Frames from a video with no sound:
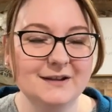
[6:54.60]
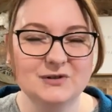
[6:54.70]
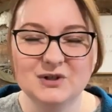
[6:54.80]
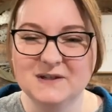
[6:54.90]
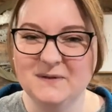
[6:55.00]

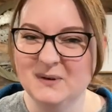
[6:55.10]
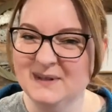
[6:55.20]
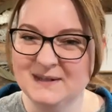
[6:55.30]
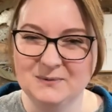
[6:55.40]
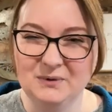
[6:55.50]
she just feels
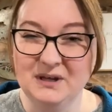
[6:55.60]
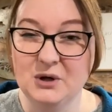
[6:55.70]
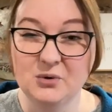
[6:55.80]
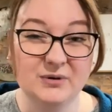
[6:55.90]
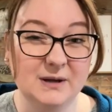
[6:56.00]
this really
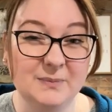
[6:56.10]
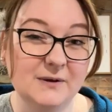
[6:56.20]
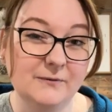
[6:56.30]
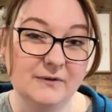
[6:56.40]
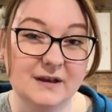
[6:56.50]
creepy
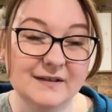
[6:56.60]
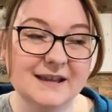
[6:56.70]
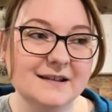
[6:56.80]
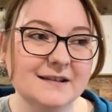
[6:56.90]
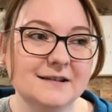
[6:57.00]

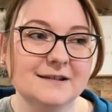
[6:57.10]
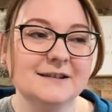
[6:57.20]
feeling.